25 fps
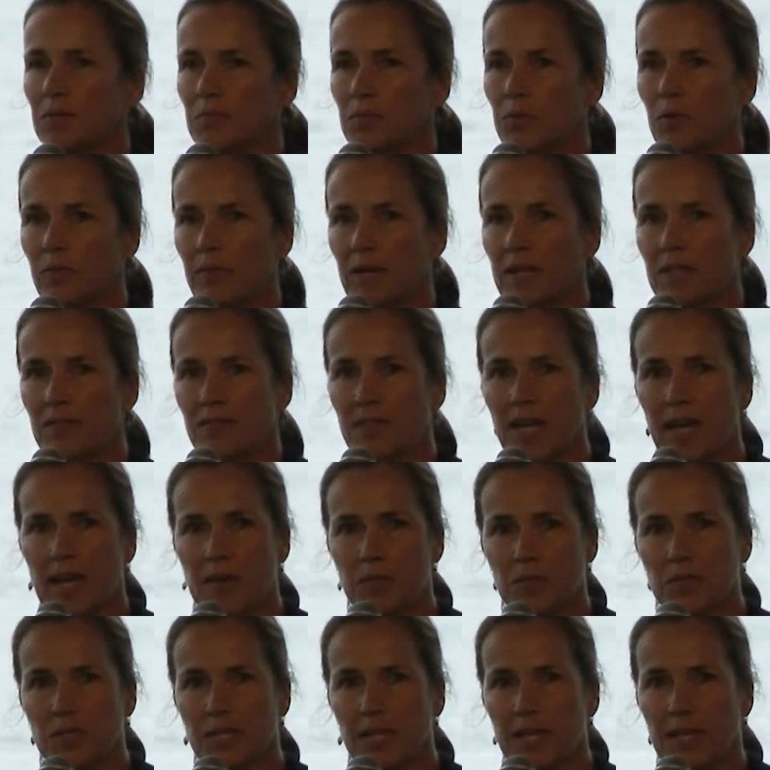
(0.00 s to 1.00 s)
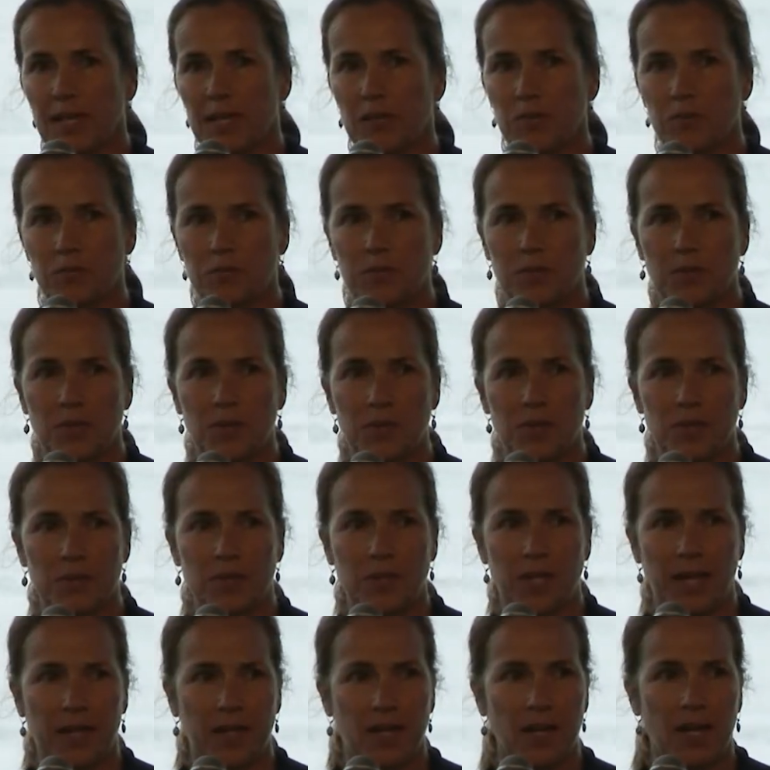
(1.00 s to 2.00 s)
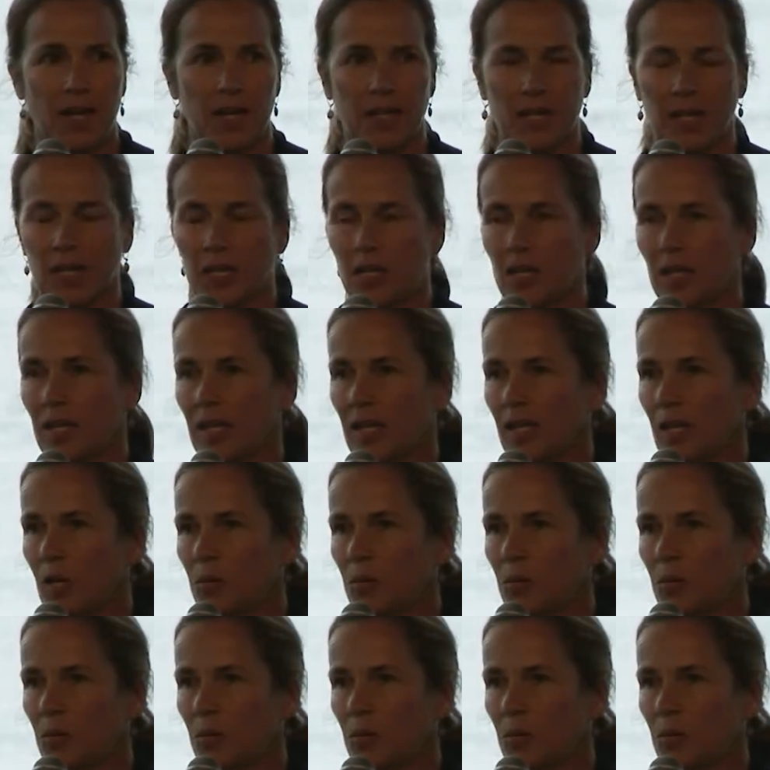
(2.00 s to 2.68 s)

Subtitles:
provides habitat for the iconic